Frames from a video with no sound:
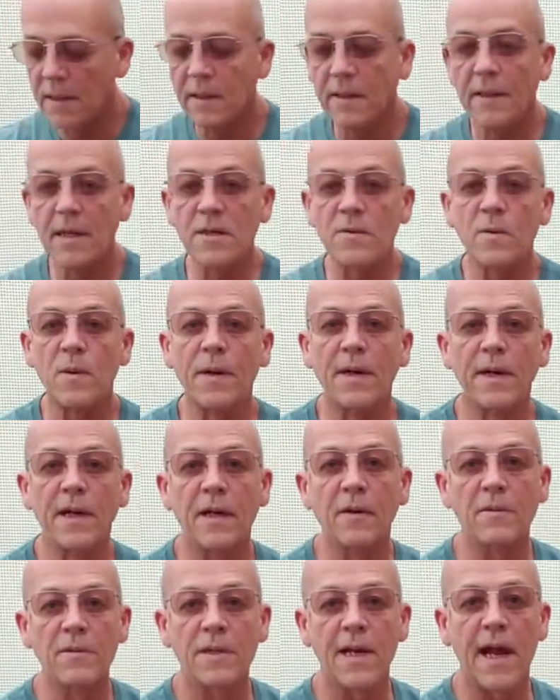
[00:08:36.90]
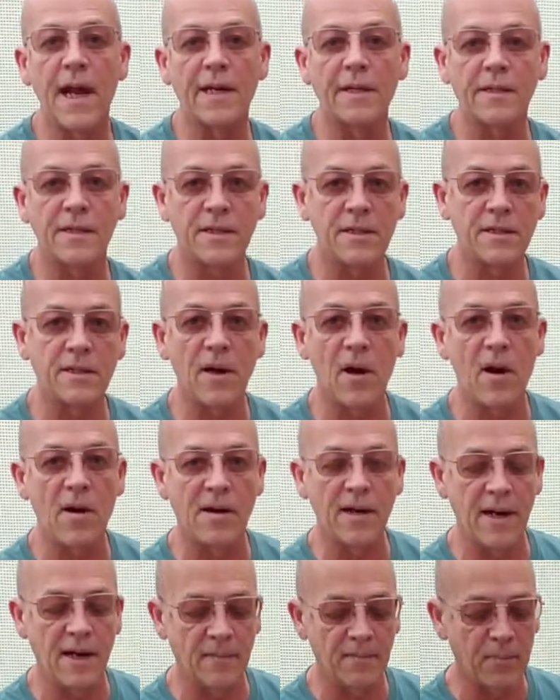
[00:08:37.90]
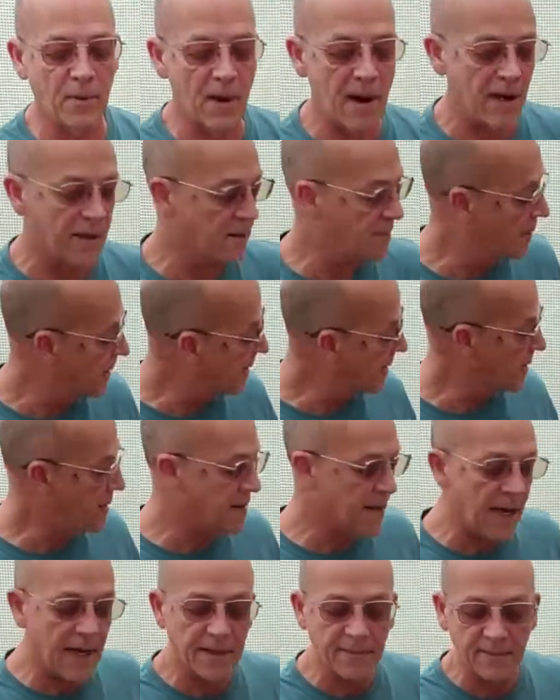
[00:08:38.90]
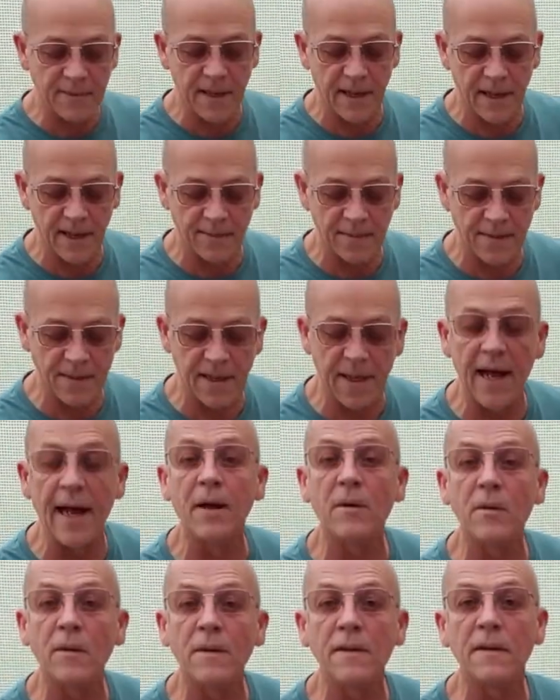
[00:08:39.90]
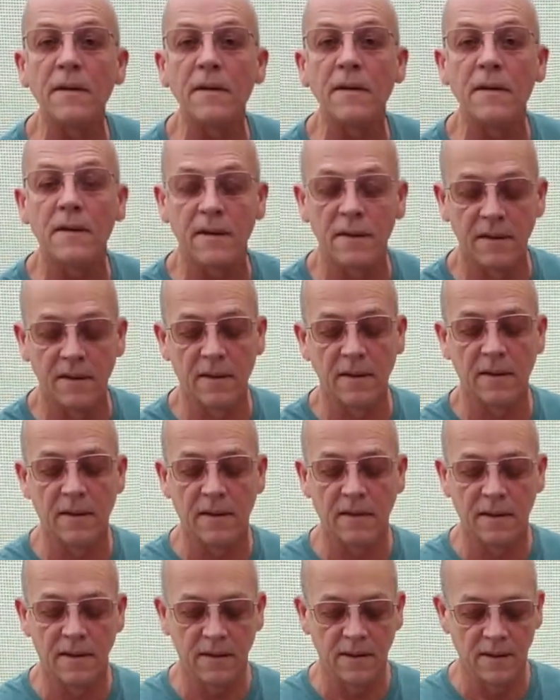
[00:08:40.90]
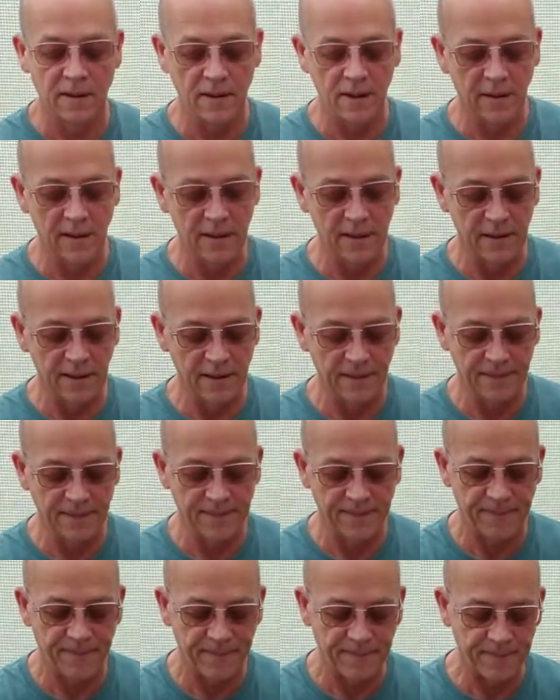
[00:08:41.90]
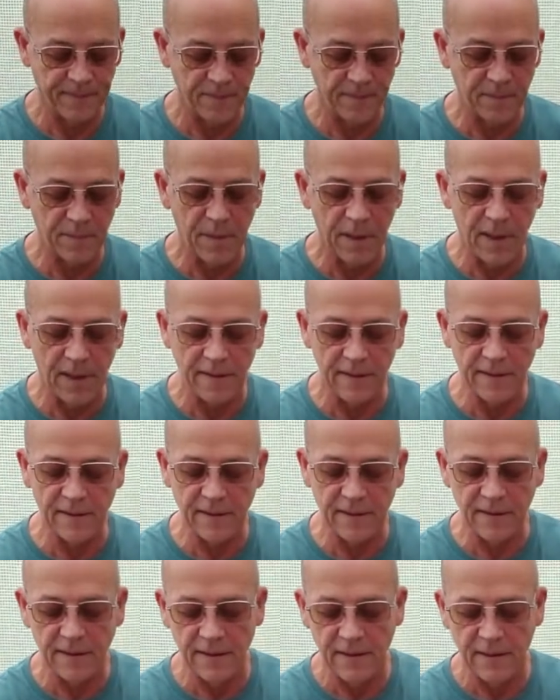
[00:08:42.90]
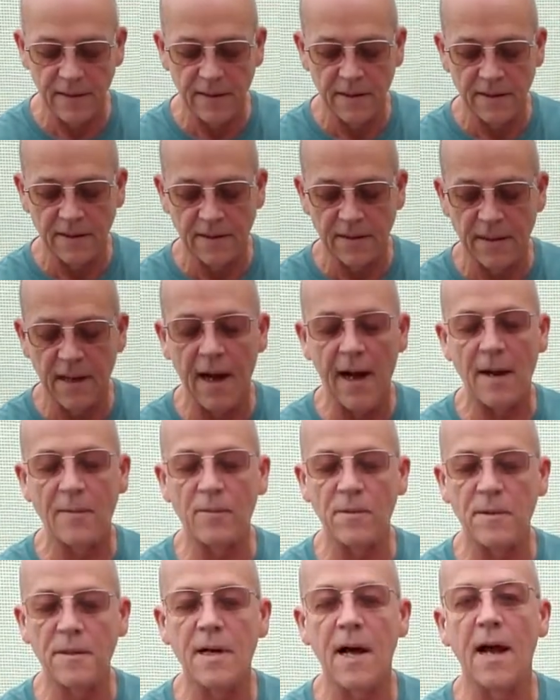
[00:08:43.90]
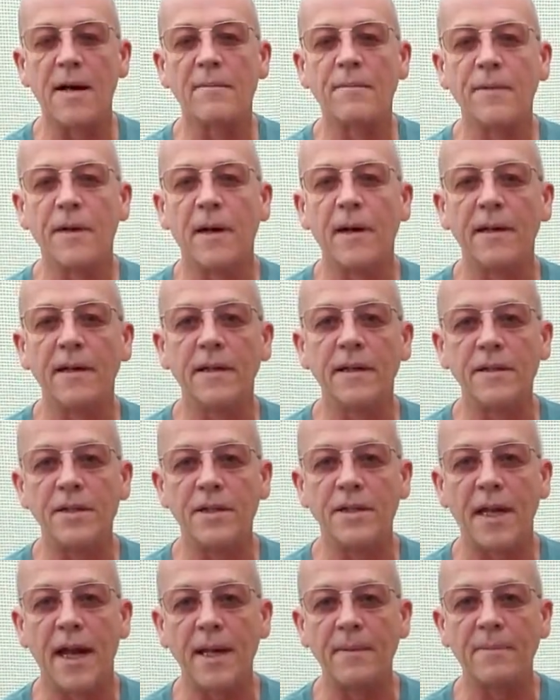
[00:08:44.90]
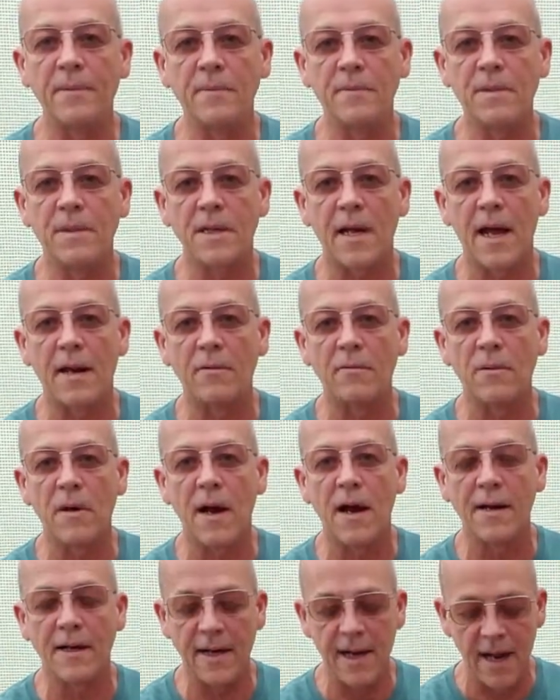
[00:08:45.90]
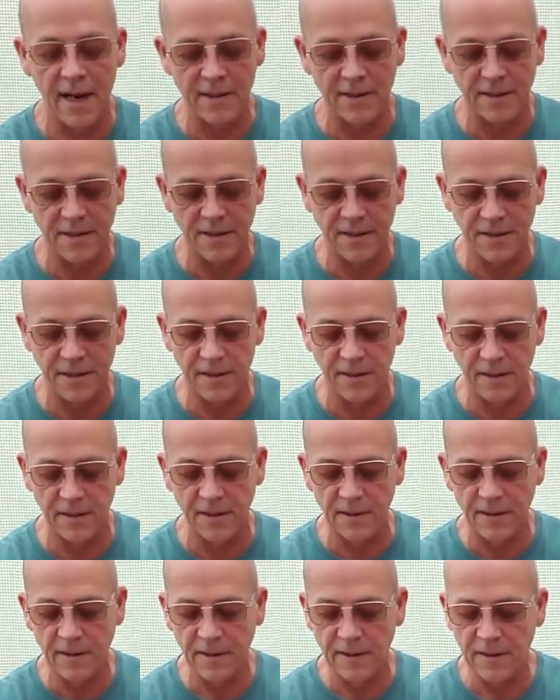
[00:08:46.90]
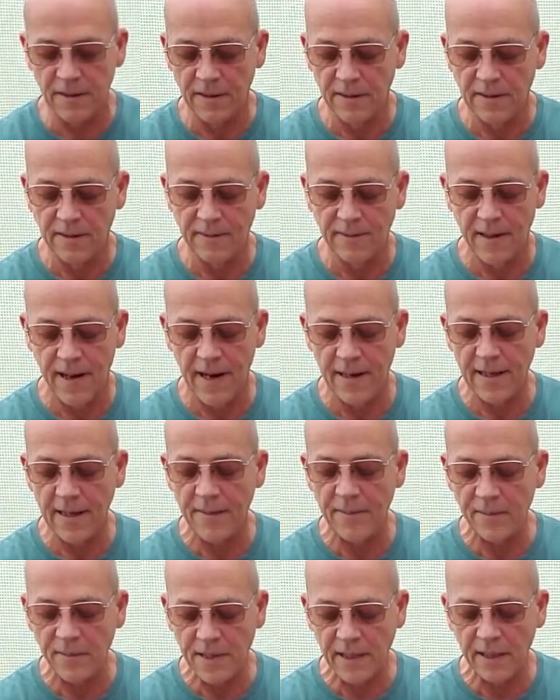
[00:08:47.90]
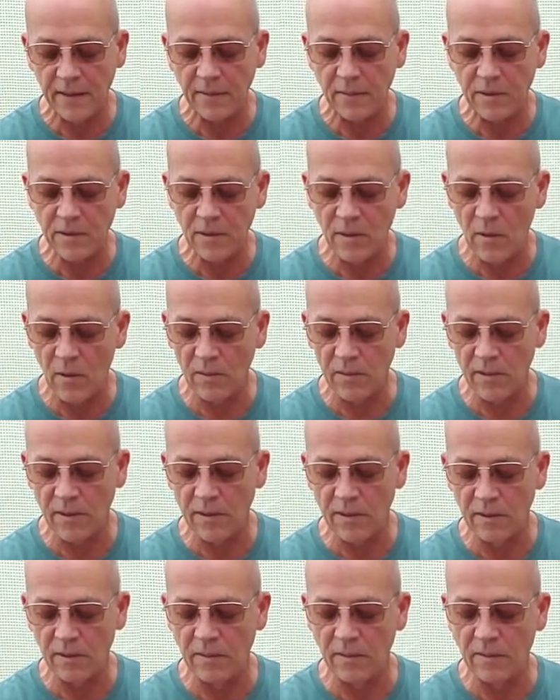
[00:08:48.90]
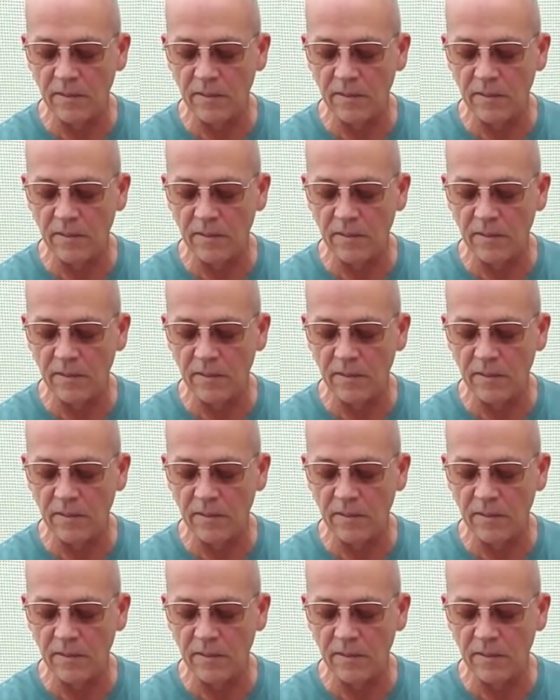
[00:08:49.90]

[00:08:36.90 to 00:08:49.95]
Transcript: this one here was actually started at approximately the same time as that one, but the top was not in very good shape. It was kind of rotted out in the center. I didn't even think it was going to